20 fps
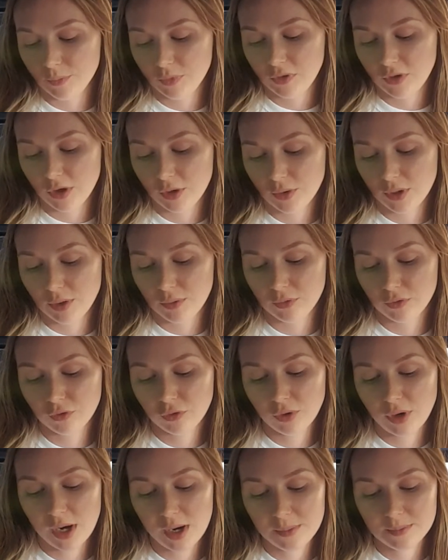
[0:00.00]
So it was
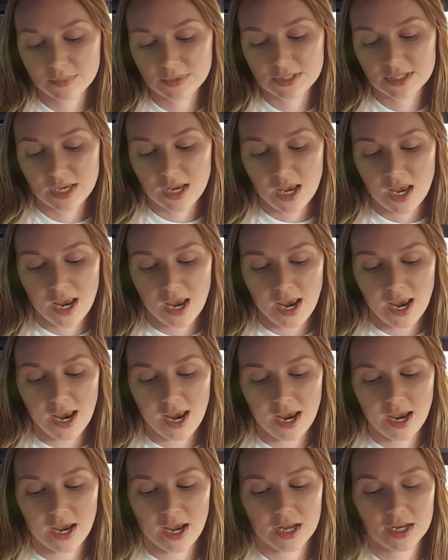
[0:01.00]
crimped,
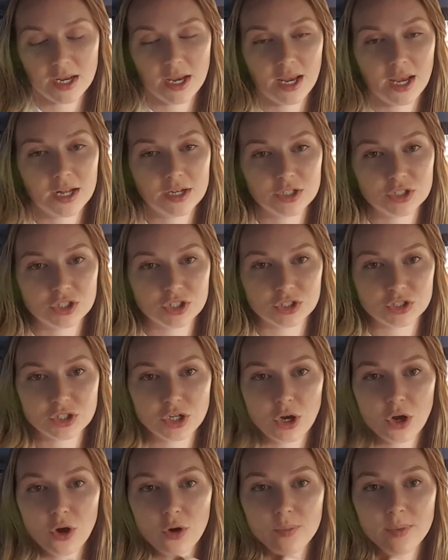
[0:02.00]
and I had to just
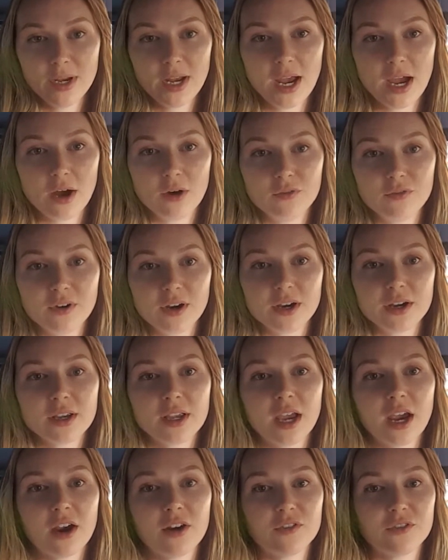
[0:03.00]
comb it out very
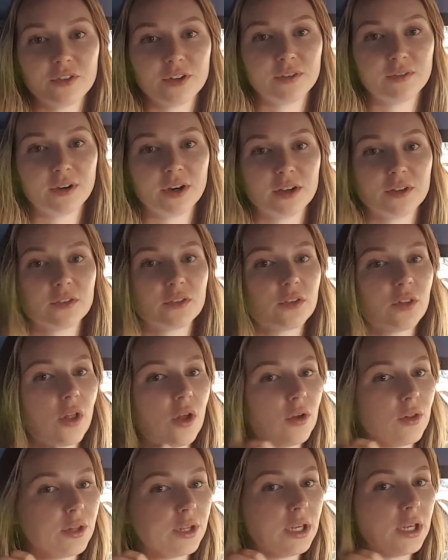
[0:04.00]
carefully, very
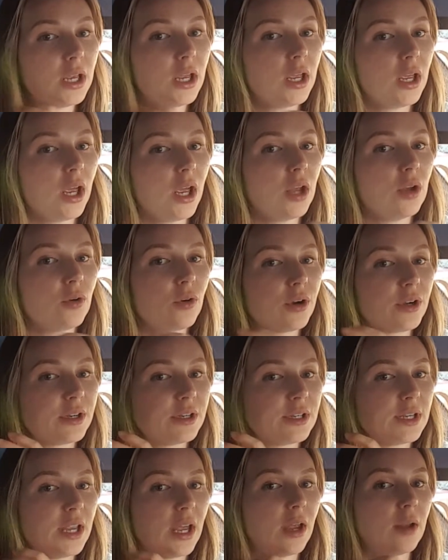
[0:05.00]
slowly in order
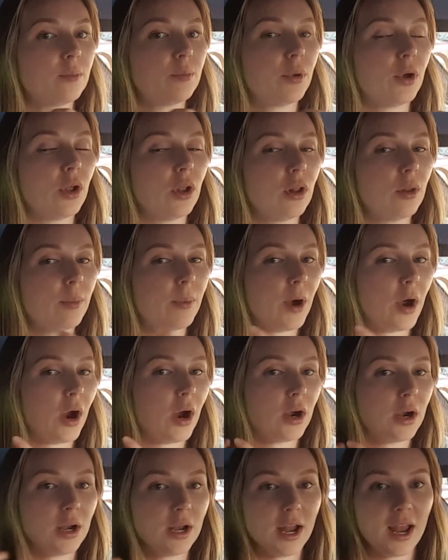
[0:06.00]
to pull
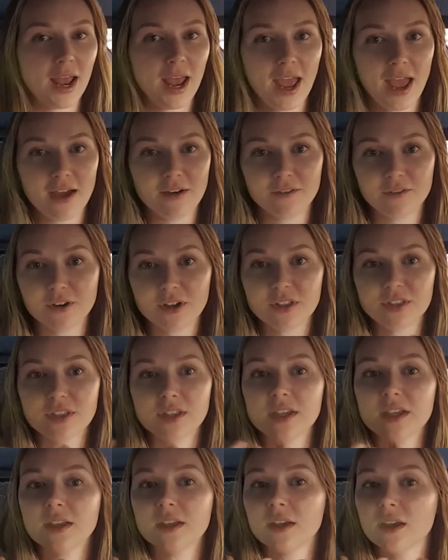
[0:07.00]
apart
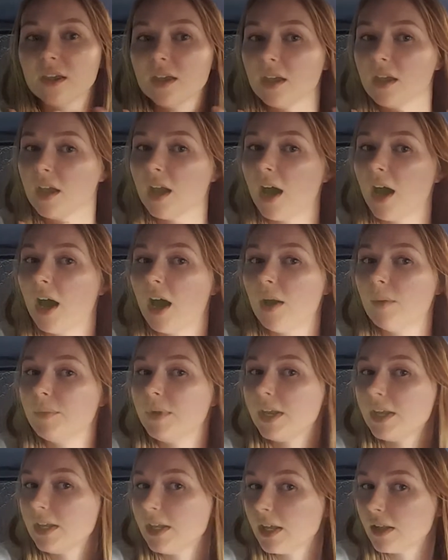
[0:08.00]
everything
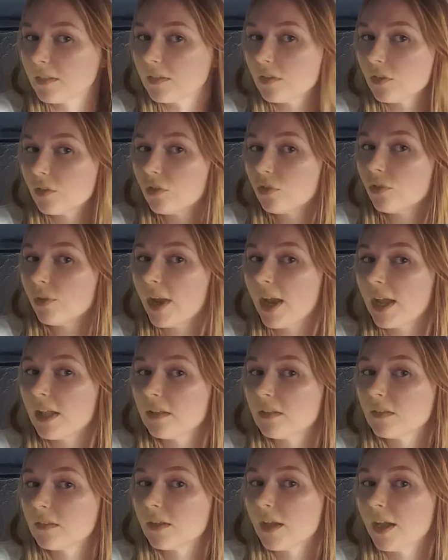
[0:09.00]
and get the
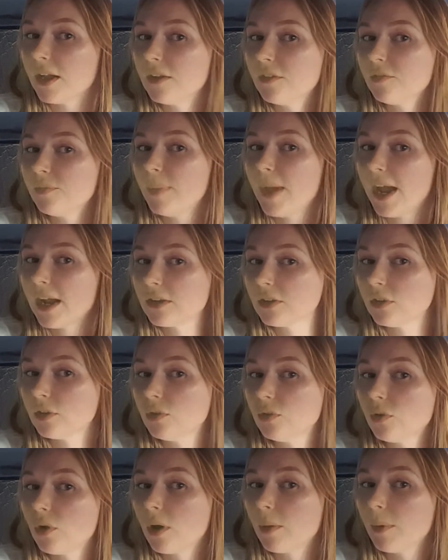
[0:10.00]
strands kind of back to
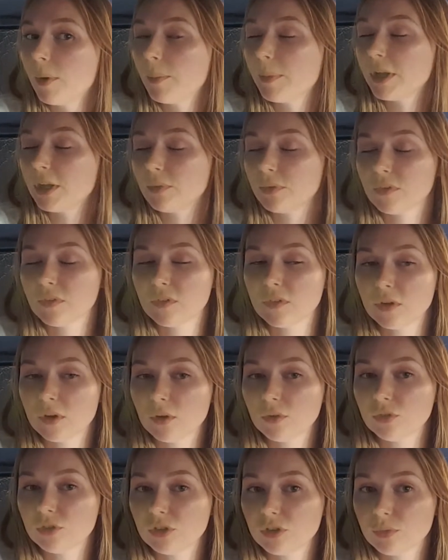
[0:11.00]
normal, but it was
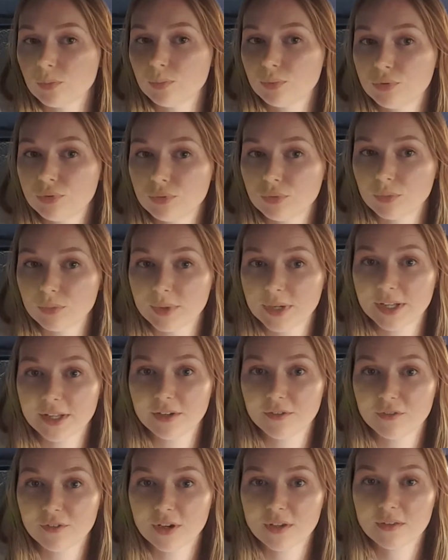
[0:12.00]
still just
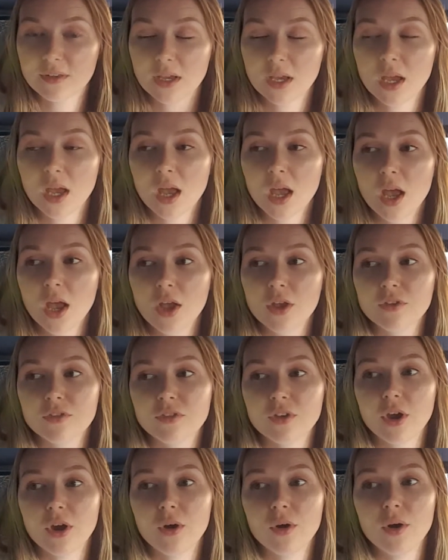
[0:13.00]
really frizzy.
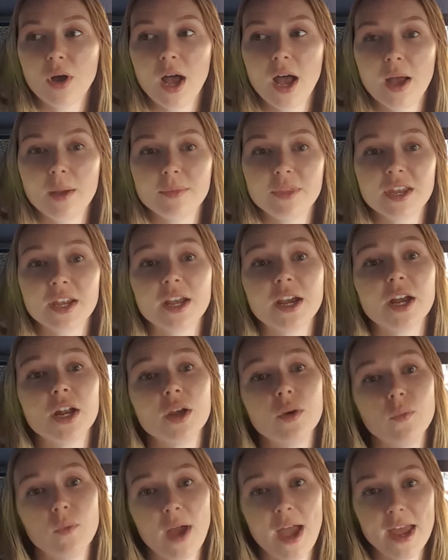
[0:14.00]
So then I got
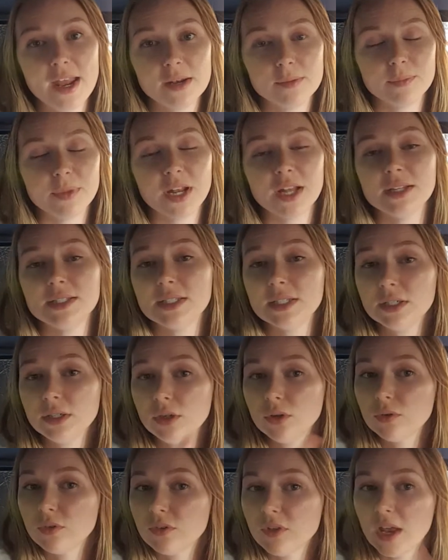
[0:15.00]
it wet, but I
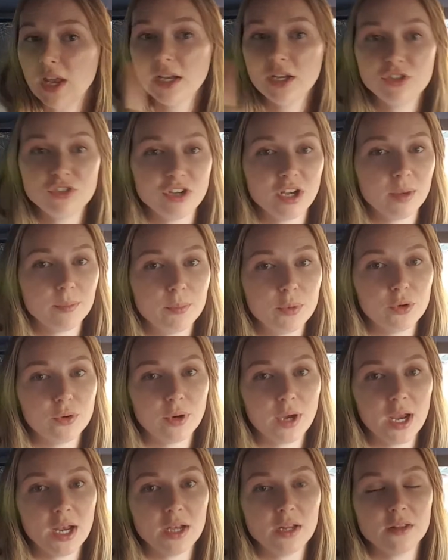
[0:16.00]
didn't use any shampoo
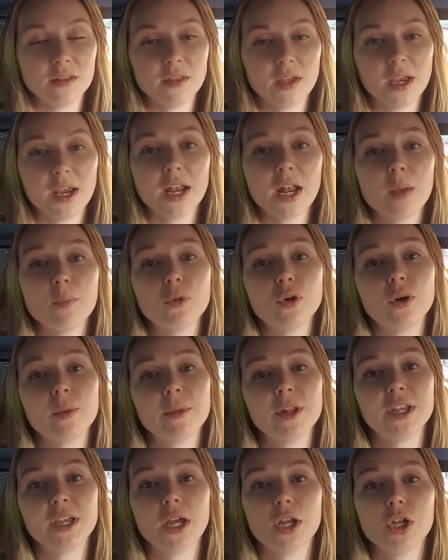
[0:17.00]
or anything. And I'm
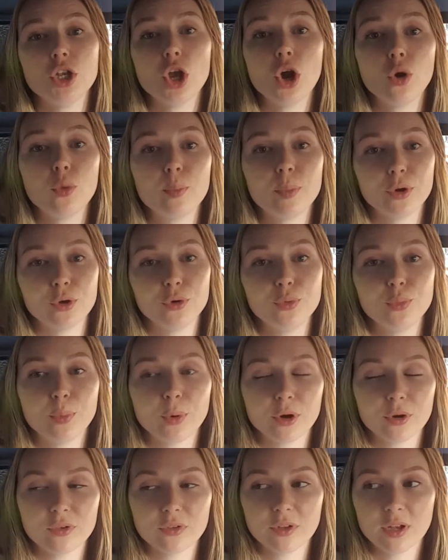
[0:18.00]
normally a no-poo
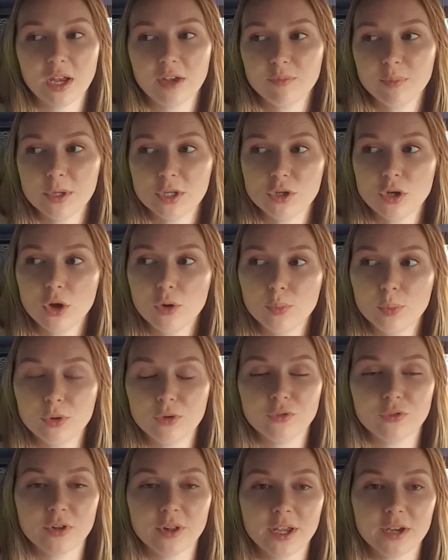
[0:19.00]
person. I've been
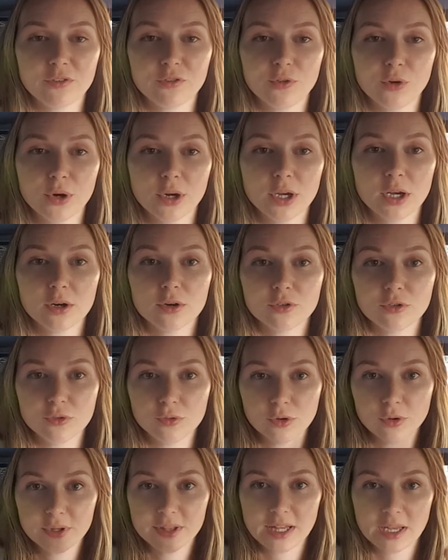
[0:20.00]
no-poo for like 4 years.
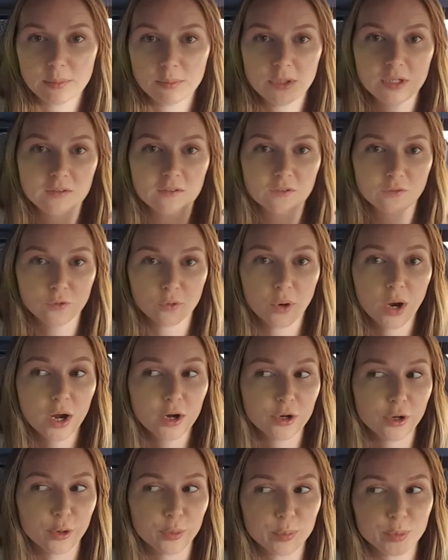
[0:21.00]
You know what that means. If you
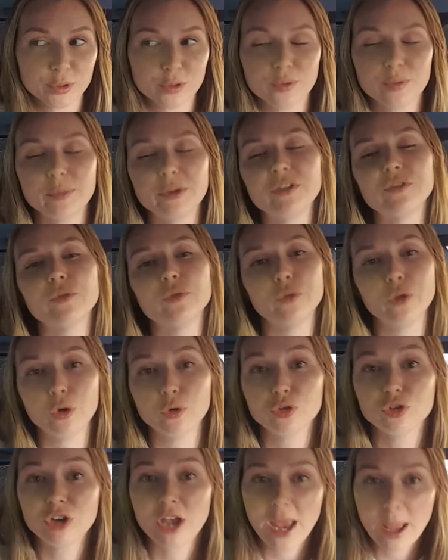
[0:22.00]
are no-poo, it means
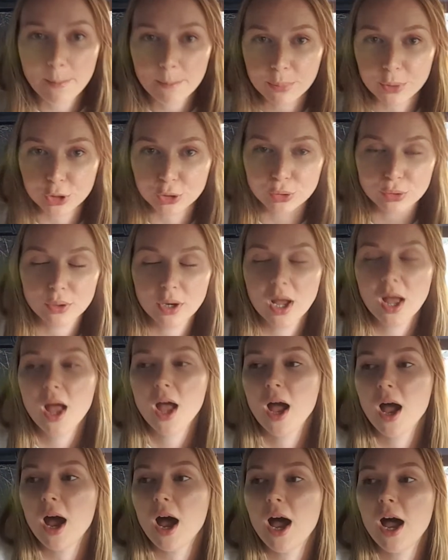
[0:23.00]
no shampoo.
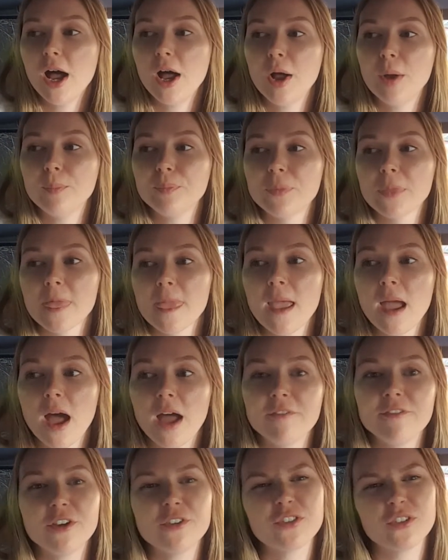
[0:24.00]

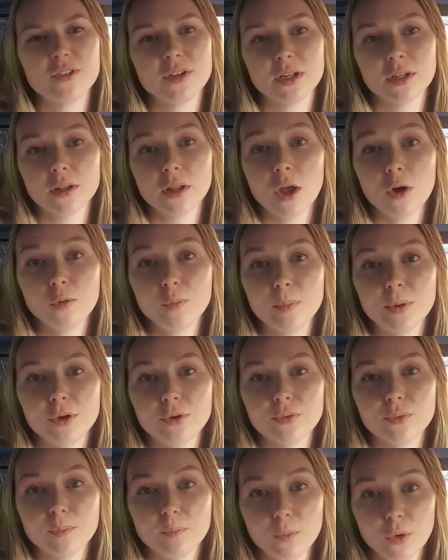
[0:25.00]
I've also done
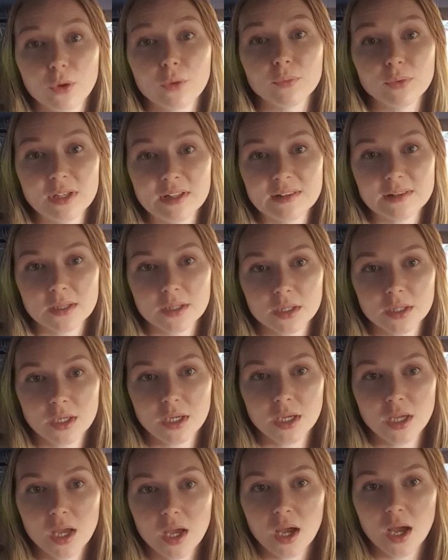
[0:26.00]
low-poo more
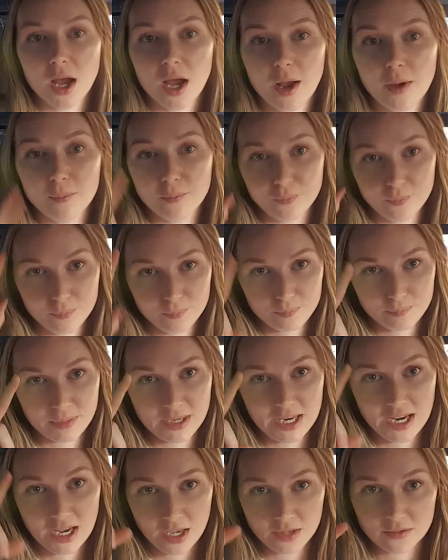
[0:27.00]
recently
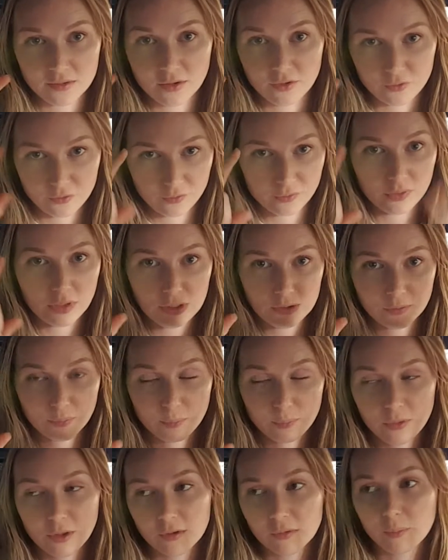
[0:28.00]
because of this
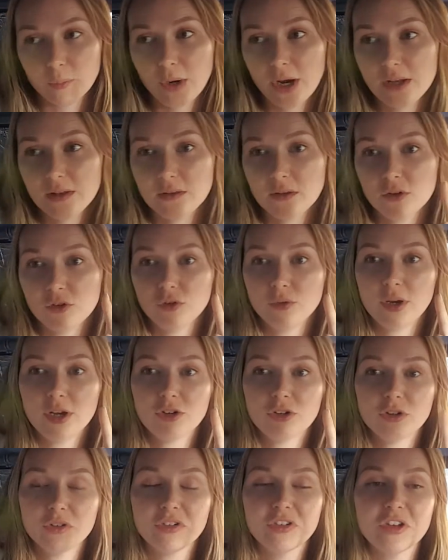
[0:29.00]
braid
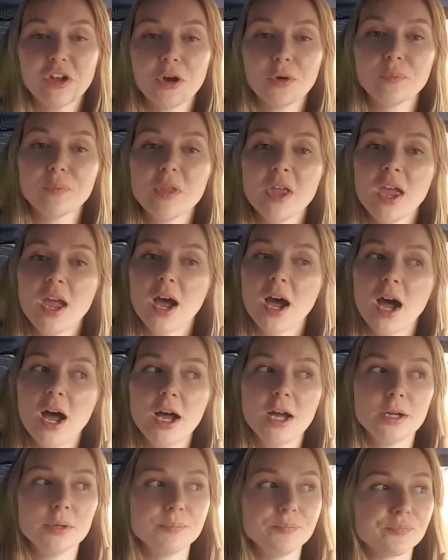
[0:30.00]
situation. So
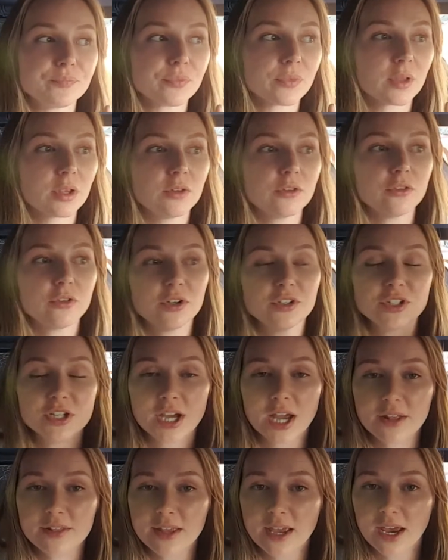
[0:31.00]
I
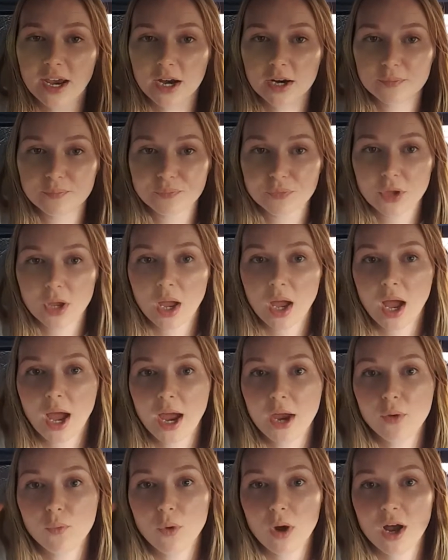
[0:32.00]
took out the hair.
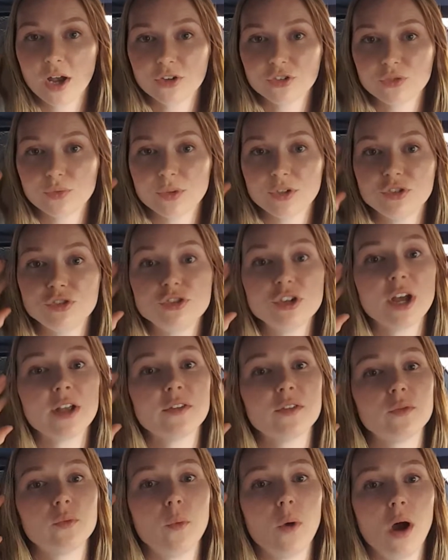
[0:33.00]
I washed with
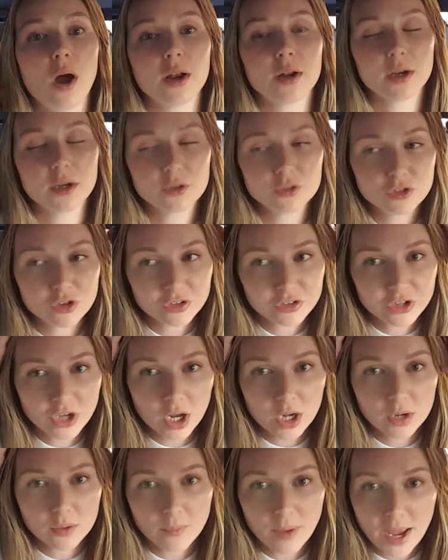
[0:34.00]
just water, just
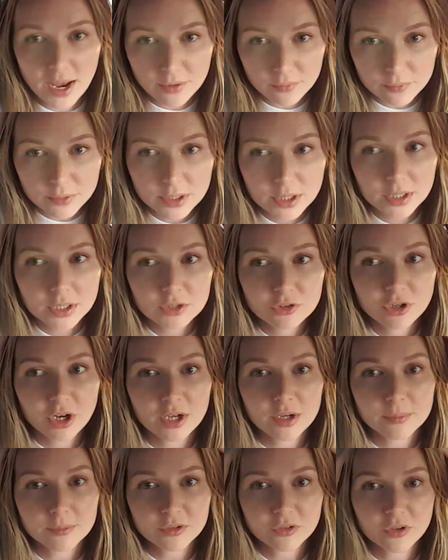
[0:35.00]
got it wet, really
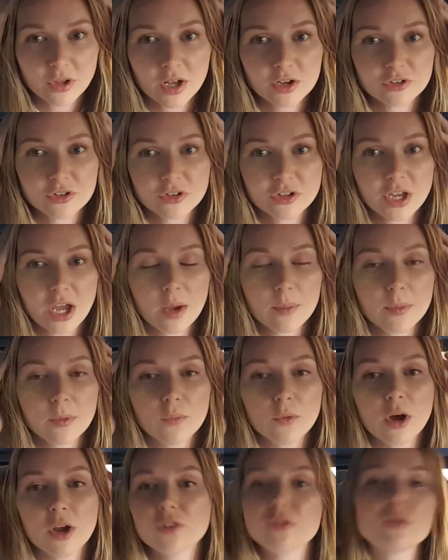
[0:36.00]
tried to massage the scalp
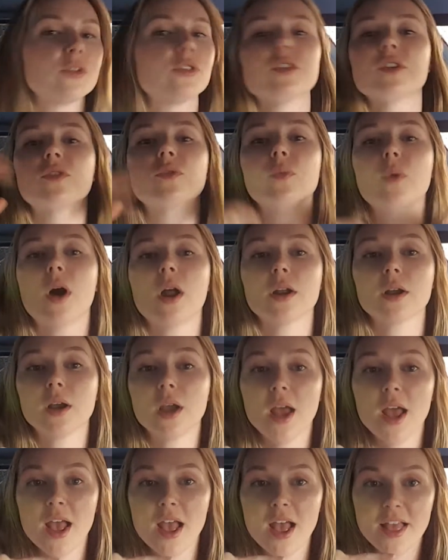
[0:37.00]
and wash with just water.